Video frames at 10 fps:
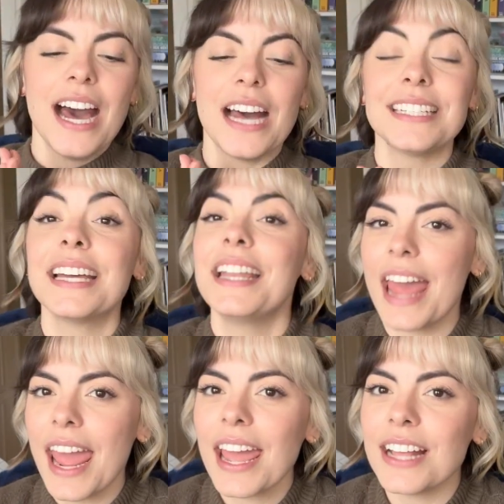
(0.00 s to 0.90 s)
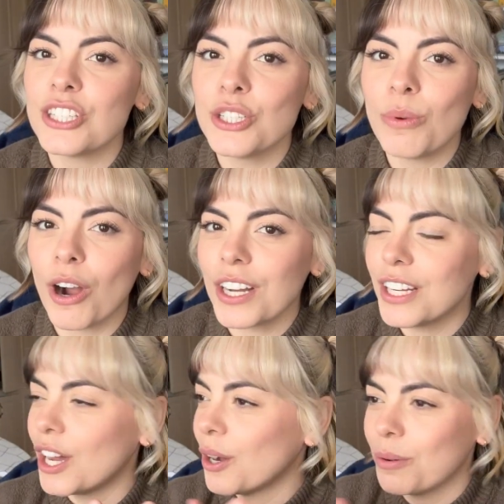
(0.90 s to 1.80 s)
Today, as you already
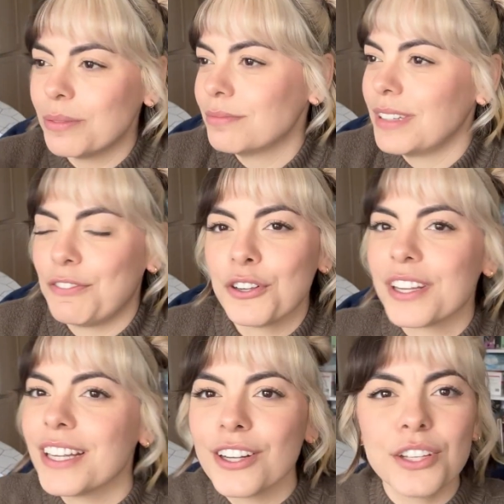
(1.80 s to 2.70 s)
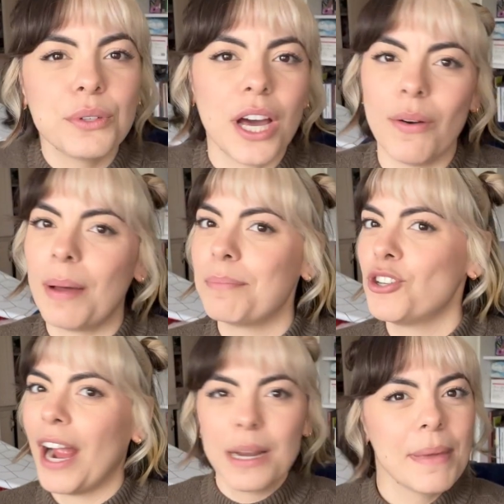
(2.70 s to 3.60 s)
know, if you're here, you know, I'm
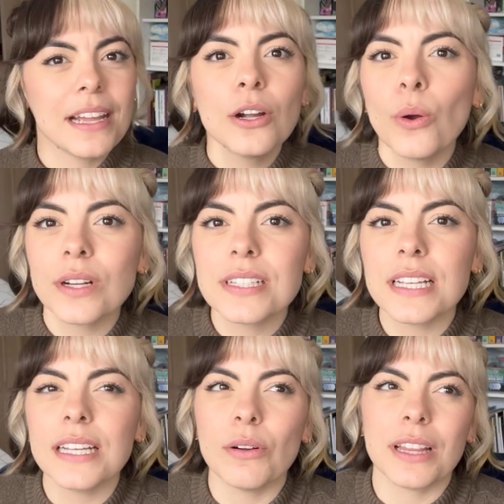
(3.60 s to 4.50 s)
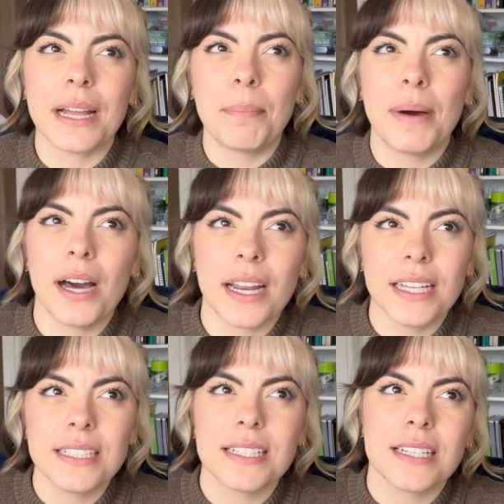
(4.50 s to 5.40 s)
trying to make a corset or like a
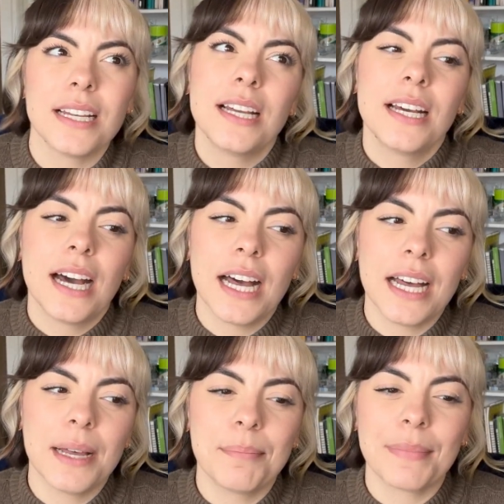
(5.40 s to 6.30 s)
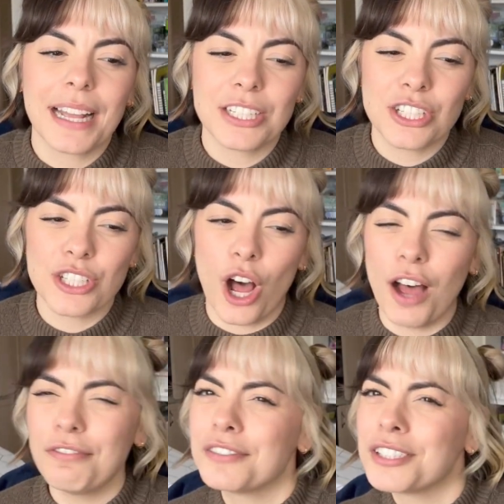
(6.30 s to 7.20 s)
bodice, like a
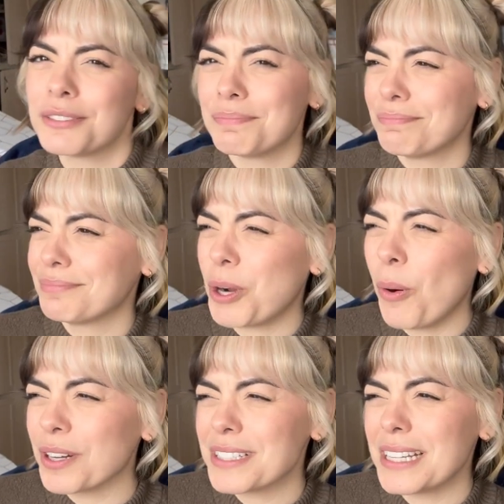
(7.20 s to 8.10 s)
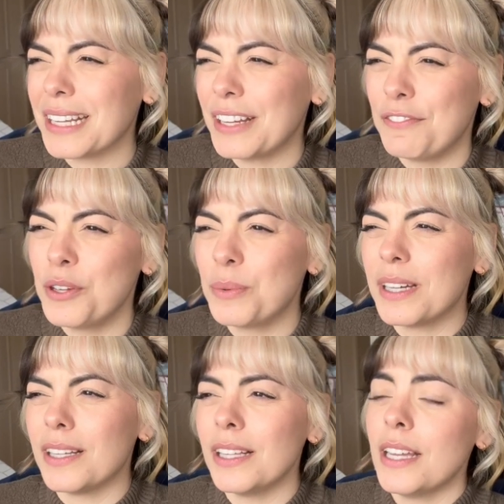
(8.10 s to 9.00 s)
soft corset, if you
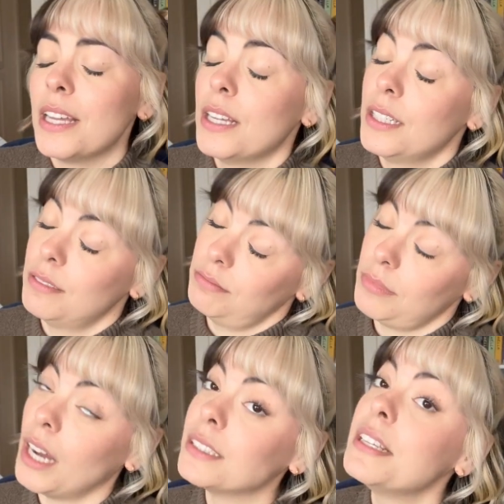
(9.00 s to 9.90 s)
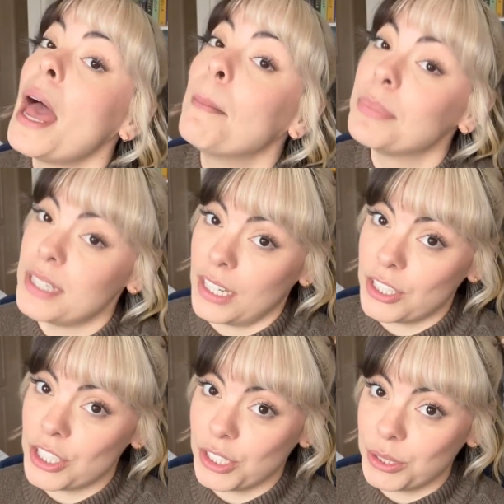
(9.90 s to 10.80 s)
will, attempting
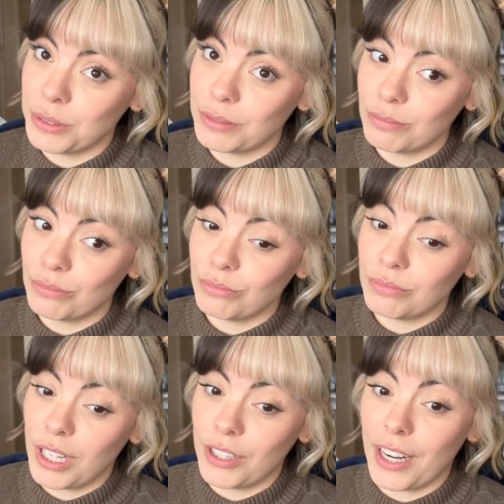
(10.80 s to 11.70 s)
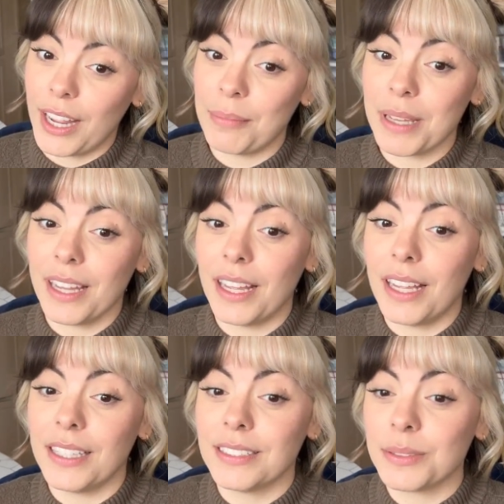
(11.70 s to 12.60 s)
to. All right,
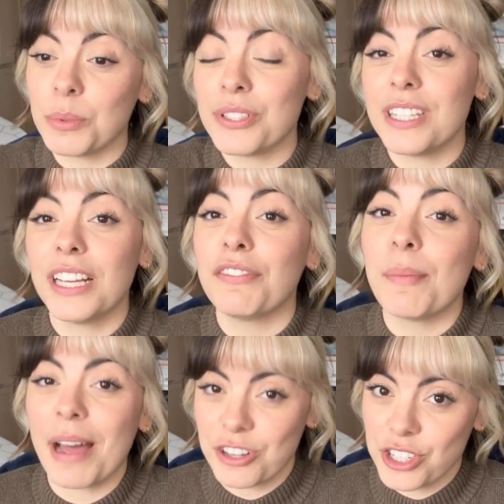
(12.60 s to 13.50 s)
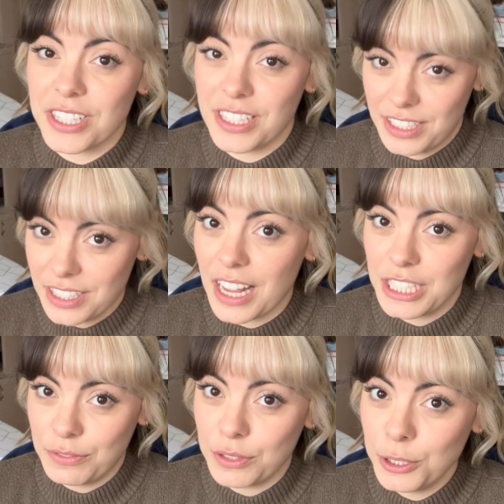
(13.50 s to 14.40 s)
because we'll see if I'm actually
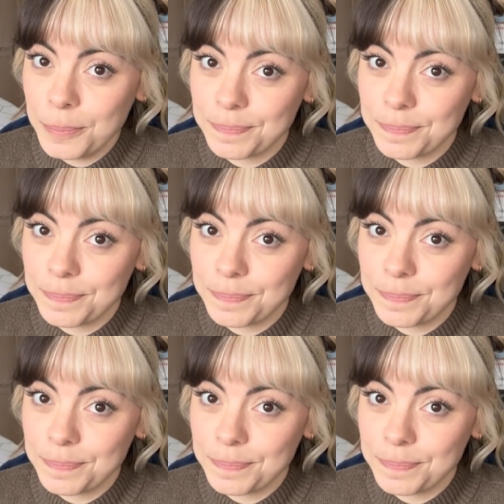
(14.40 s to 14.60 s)
successful.